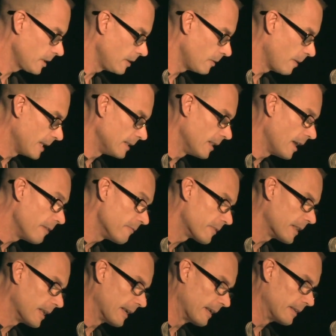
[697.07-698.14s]
I
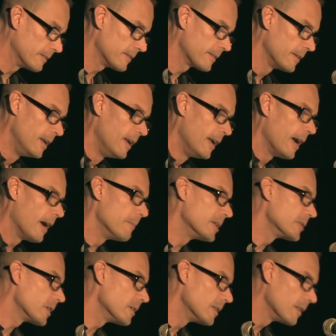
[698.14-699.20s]
love things, how
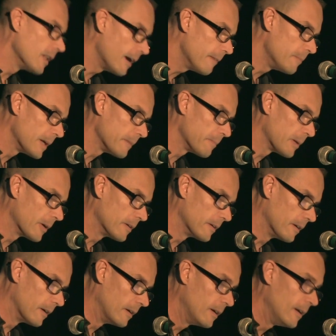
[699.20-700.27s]
much I love my
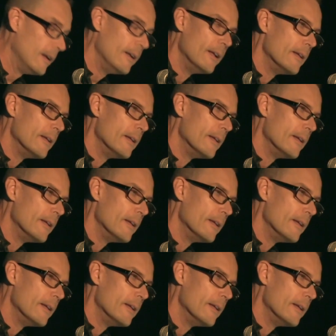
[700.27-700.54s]
partner.